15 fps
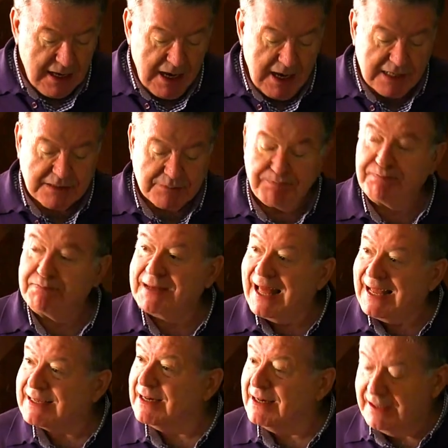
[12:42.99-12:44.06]
as
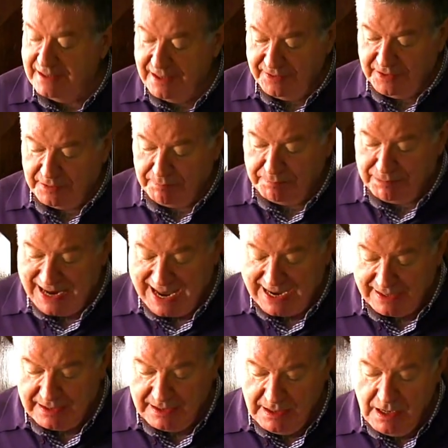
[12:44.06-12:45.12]
blacker than
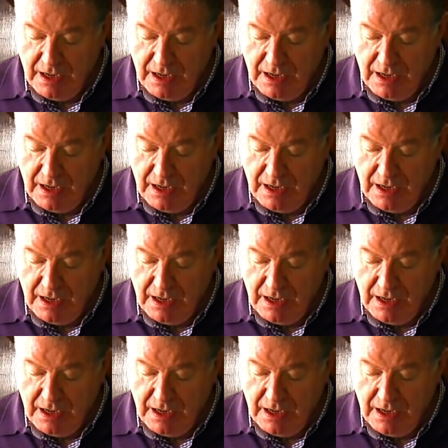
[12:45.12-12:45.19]
black